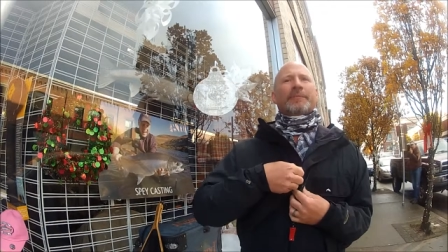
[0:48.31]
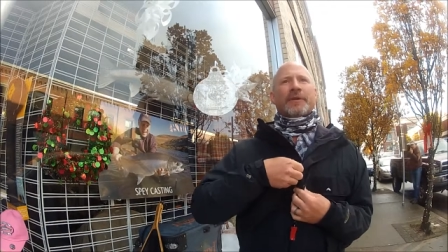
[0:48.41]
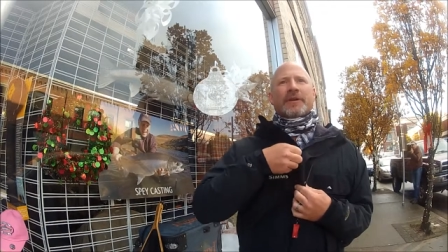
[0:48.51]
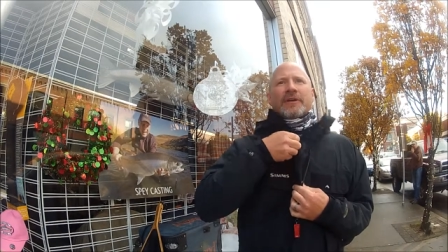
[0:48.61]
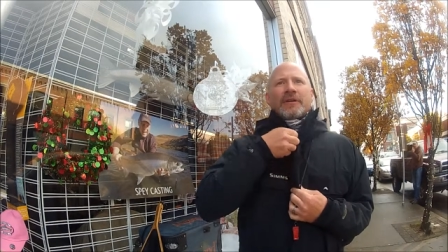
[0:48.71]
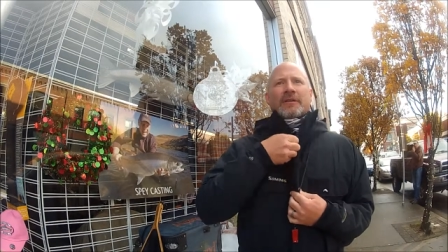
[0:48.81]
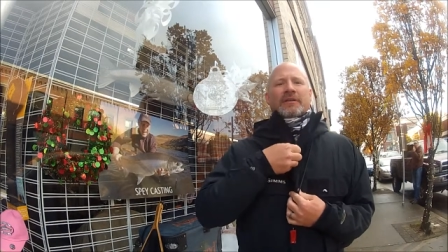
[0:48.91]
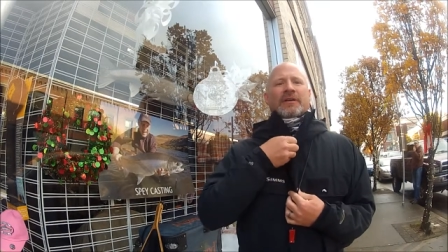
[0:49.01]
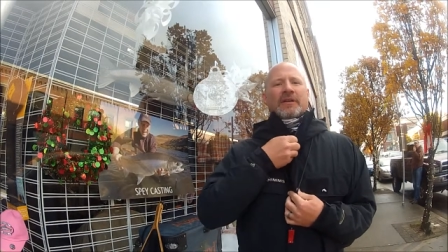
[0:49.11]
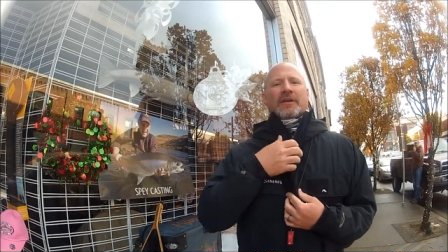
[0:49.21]
up here
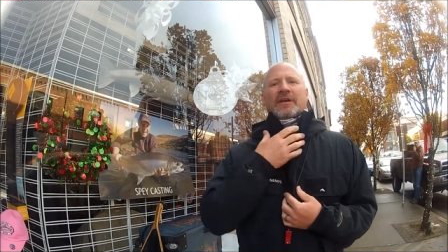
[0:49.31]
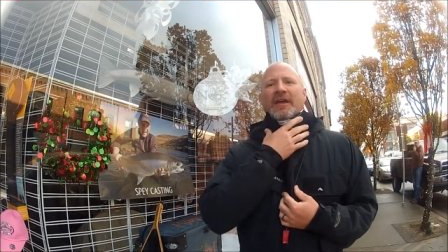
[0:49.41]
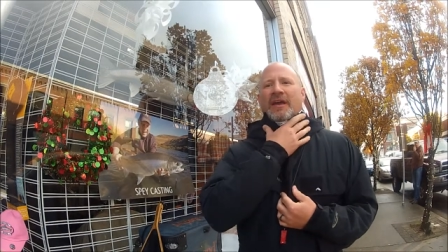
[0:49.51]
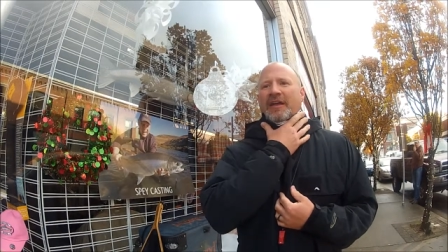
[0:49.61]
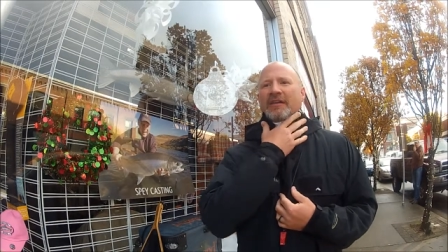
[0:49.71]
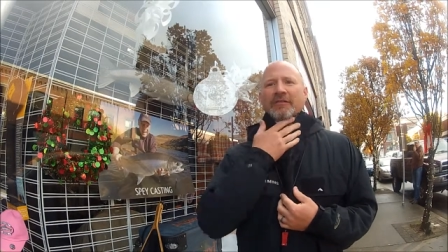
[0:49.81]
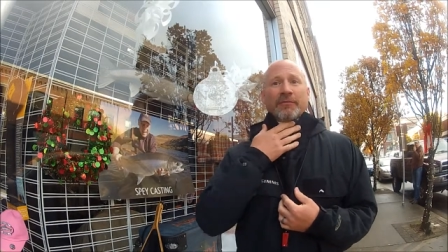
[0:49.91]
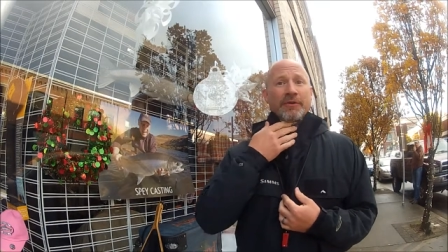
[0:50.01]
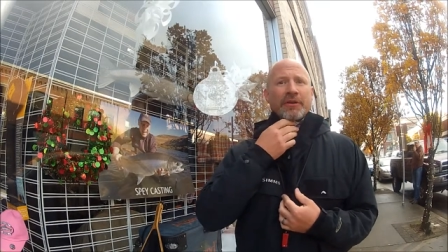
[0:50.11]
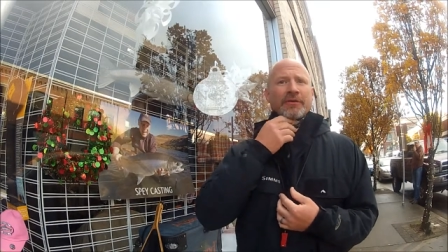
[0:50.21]
and
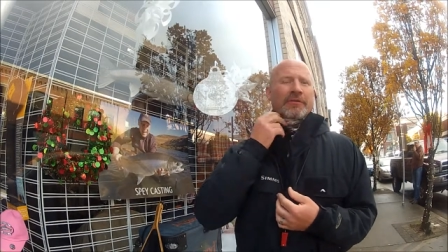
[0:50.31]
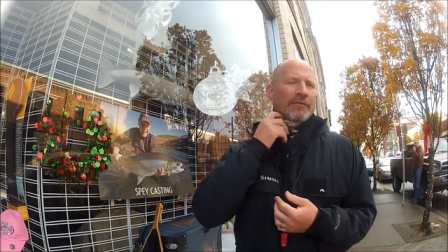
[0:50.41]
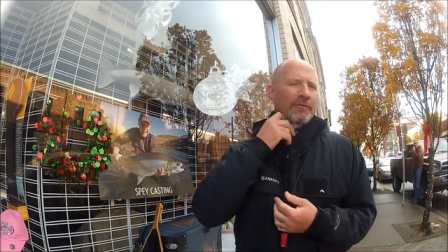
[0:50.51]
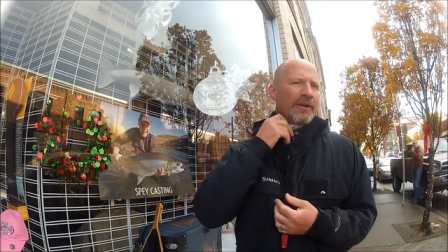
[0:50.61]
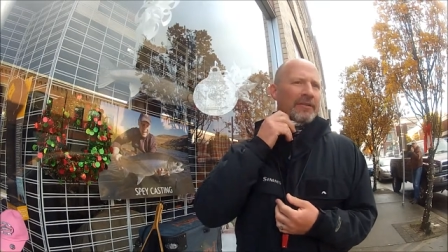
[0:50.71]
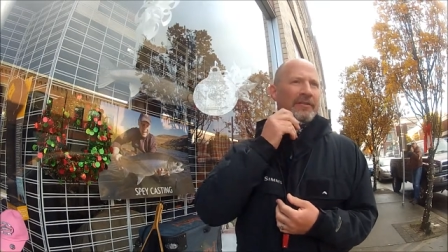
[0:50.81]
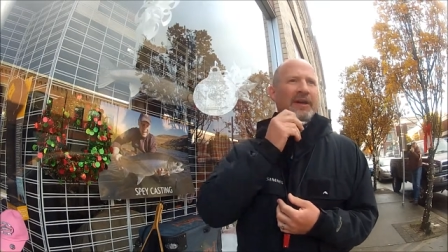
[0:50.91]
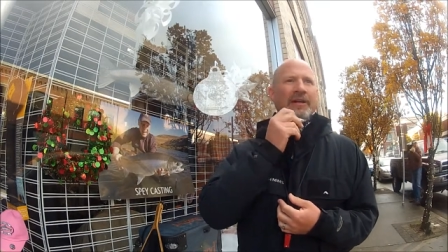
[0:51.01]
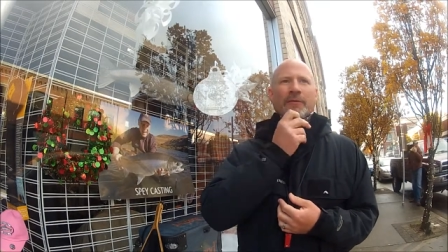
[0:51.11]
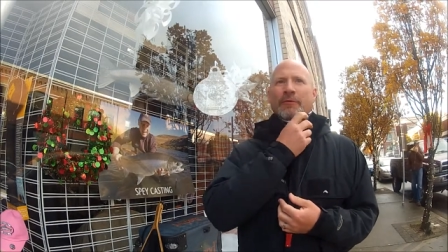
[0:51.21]
really creates a
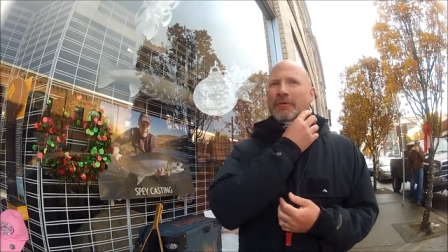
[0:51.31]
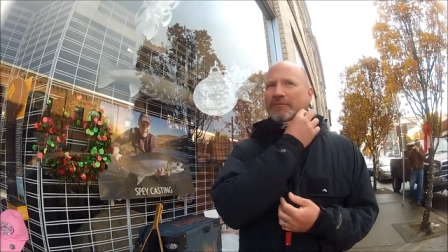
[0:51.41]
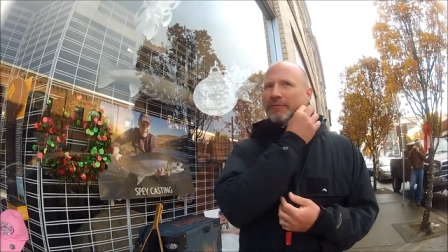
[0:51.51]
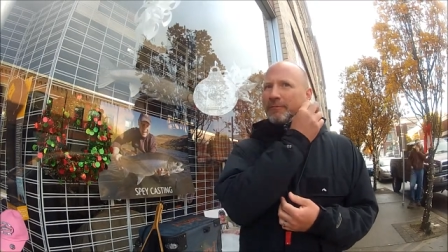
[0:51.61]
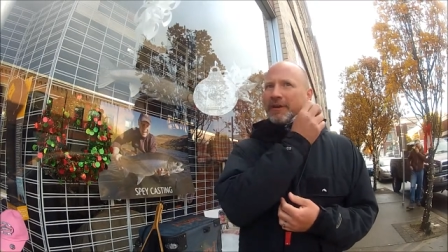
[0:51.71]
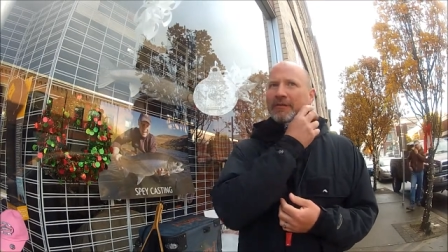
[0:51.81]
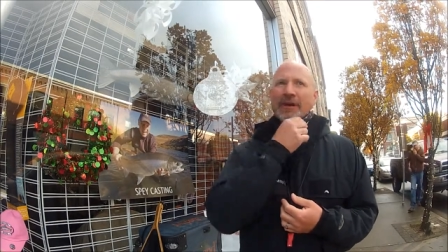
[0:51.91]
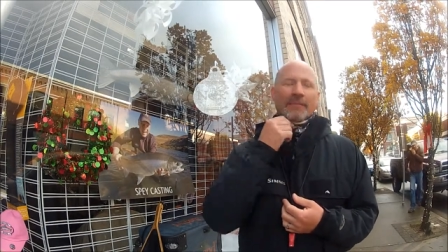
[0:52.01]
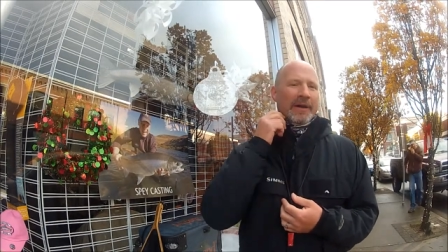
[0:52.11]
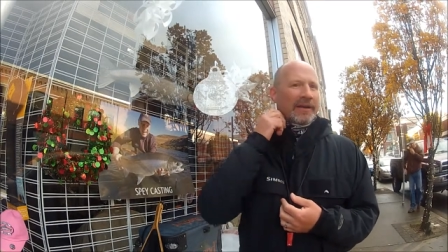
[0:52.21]
lot of warmth for me
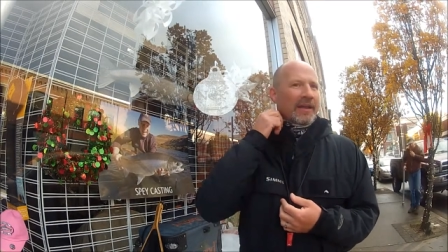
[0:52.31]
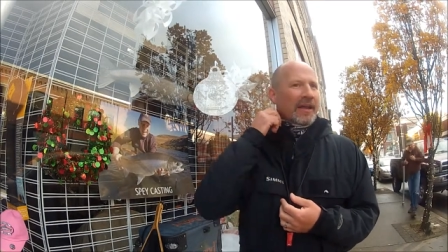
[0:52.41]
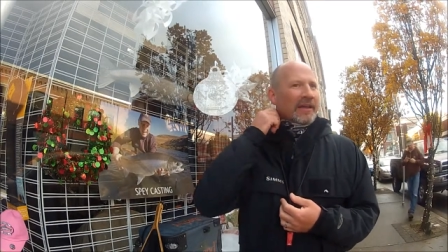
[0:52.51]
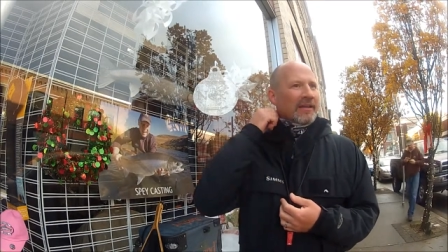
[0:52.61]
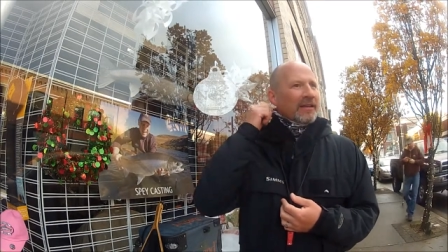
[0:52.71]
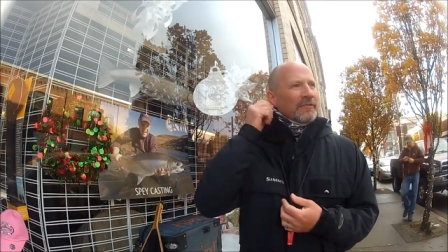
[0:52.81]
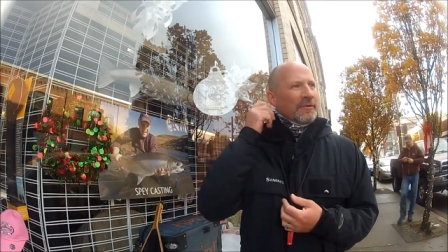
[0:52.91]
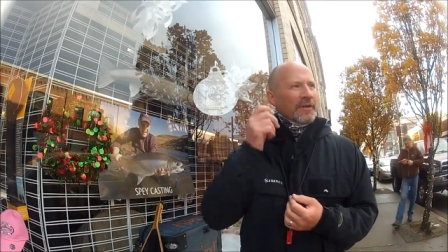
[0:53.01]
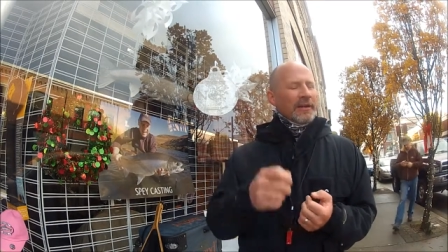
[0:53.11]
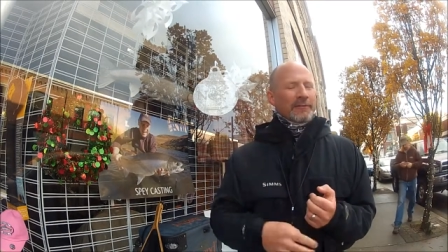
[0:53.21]
around my neck.
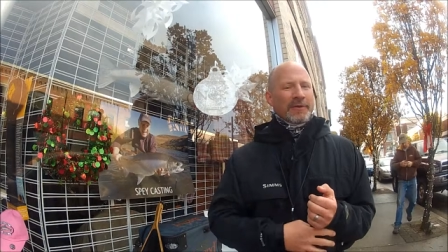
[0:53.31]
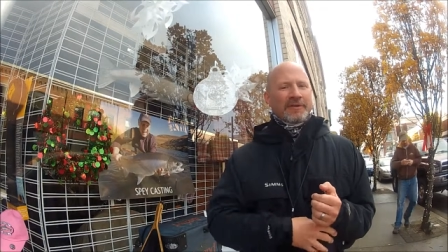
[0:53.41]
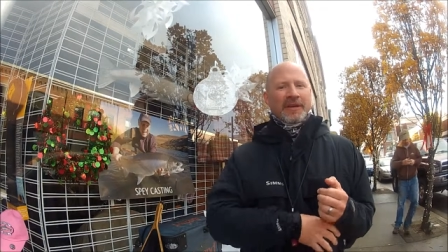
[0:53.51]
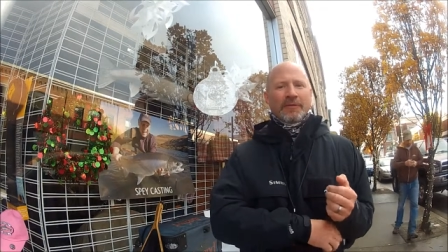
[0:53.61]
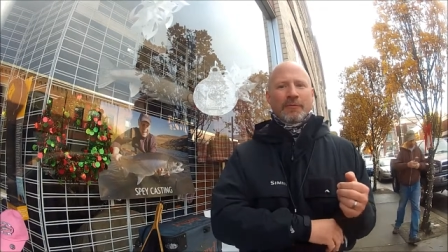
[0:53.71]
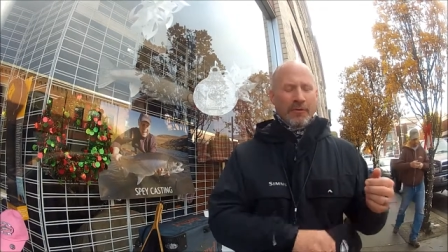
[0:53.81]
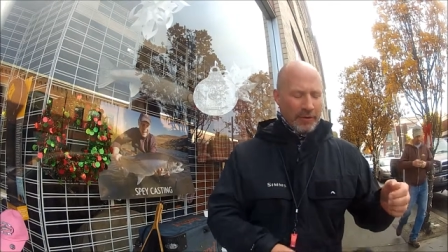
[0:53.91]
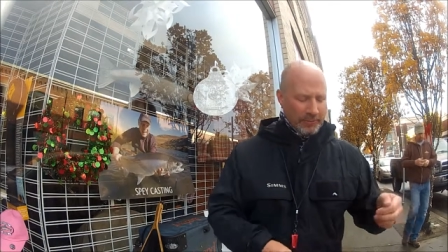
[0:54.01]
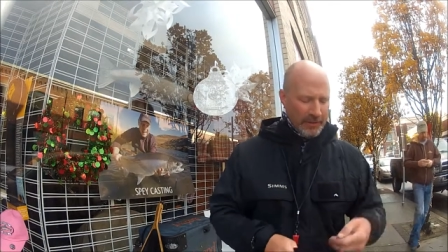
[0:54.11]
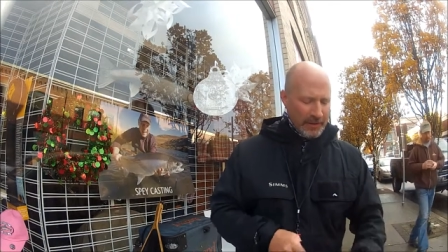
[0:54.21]
It really helps me stay
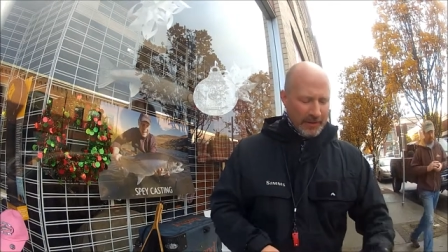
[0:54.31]
warm.